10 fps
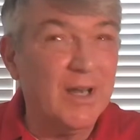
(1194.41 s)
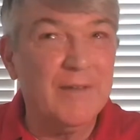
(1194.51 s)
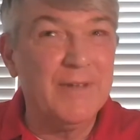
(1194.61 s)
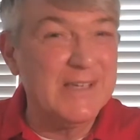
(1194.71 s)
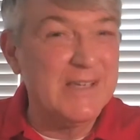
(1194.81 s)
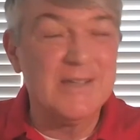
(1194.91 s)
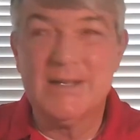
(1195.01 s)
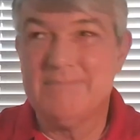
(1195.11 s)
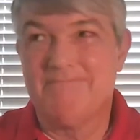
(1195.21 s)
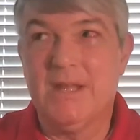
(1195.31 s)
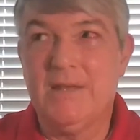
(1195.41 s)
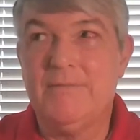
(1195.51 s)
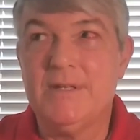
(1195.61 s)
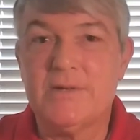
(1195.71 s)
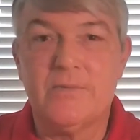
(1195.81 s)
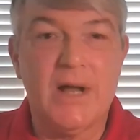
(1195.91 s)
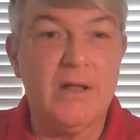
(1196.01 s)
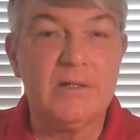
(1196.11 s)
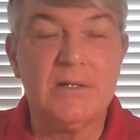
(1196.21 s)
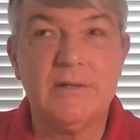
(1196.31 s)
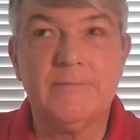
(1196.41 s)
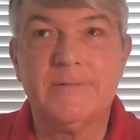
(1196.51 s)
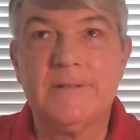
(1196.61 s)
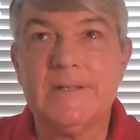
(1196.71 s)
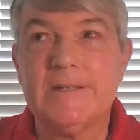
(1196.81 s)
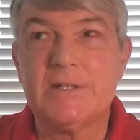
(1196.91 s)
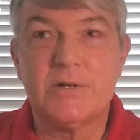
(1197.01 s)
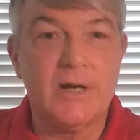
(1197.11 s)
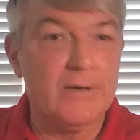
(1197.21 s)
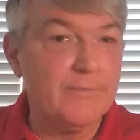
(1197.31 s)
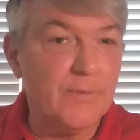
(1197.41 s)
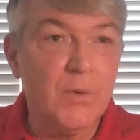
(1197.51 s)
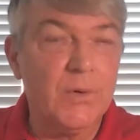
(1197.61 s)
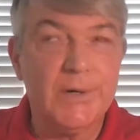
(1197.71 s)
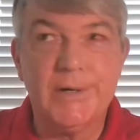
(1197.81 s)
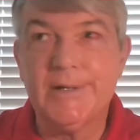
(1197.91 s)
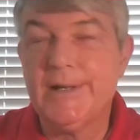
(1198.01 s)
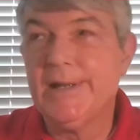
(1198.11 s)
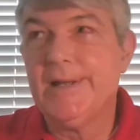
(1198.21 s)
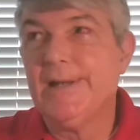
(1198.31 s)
And if if it's relatively straightforward,